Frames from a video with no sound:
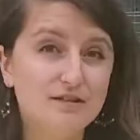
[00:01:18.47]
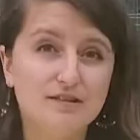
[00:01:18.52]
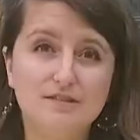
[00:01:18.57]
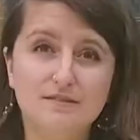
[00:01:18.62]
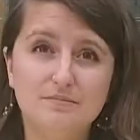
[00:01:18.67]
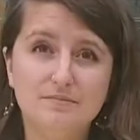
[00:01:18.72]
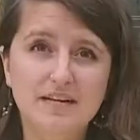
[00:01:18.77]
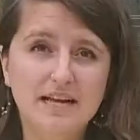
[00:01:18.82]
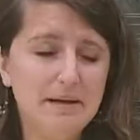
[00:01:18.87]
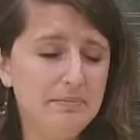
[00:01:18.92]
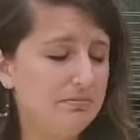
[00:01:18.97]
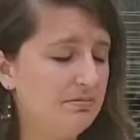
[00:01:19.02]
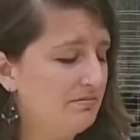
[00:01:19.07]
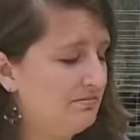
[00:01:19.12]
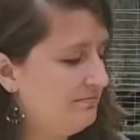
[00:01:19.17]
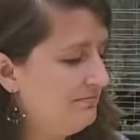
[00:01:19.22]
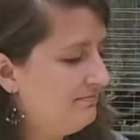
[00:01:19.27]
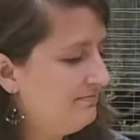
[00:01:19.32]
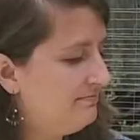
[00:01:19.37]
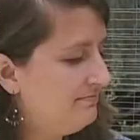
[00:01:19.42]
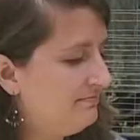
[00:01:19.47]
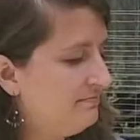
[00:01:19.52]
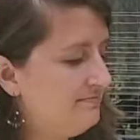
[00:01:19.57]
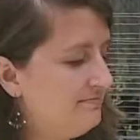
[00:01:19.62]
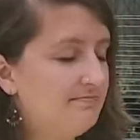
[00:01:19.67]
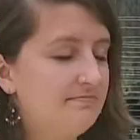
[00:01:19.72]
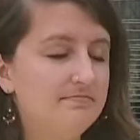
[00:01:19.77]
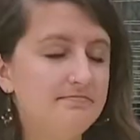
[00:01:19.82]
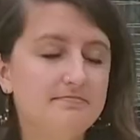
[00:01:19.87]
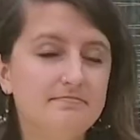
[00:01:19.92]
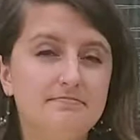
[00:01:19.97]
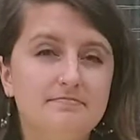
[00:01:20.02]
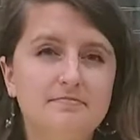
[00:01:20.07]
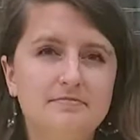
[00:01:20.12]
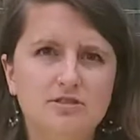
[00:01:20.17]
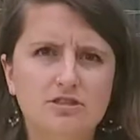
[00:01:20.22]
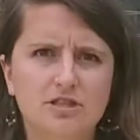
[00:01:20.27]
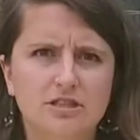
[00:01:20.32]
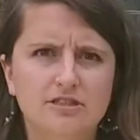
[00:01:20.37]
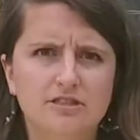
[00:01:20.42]
Some tape,
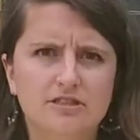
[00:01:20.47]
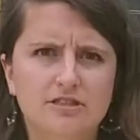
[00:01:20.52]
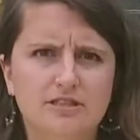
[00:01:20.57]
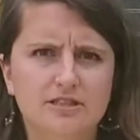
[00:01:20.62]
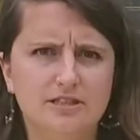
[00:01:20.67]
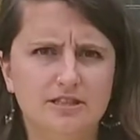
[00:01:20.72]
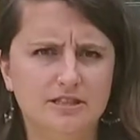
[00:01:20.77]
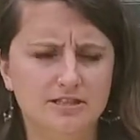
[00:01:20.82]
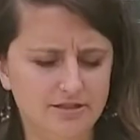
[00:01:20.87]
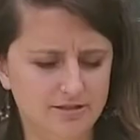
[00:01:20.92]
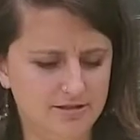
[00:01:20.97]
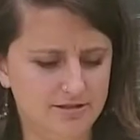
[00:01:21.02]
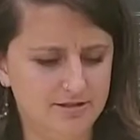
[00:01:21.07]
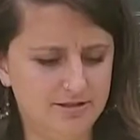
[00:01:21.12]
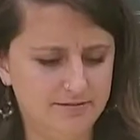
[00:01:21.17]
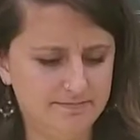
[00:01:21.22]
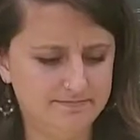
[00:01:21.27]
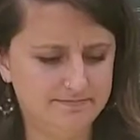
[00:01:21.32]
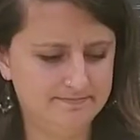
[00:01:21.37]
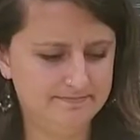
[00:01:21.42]
scissors.